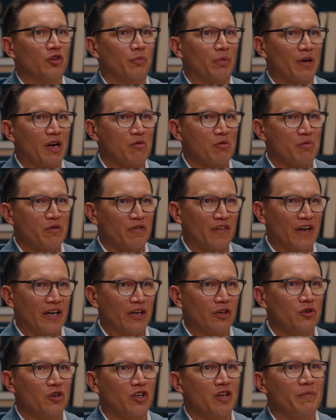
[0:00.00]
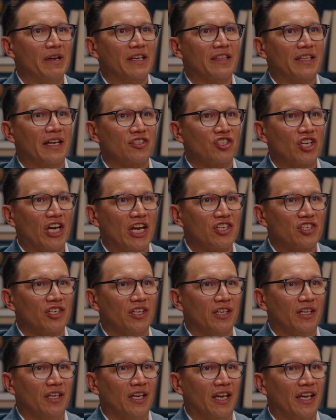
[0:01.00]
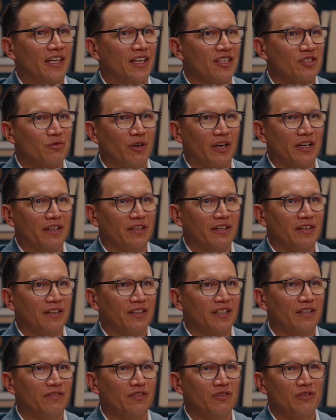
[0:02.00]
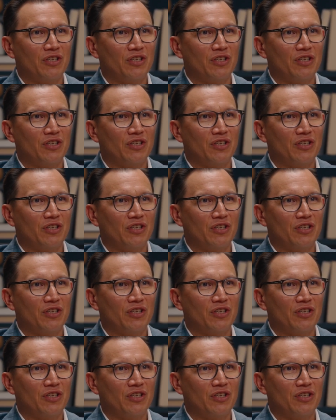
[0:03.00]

your payroll provider who can make that change. And guess what? If you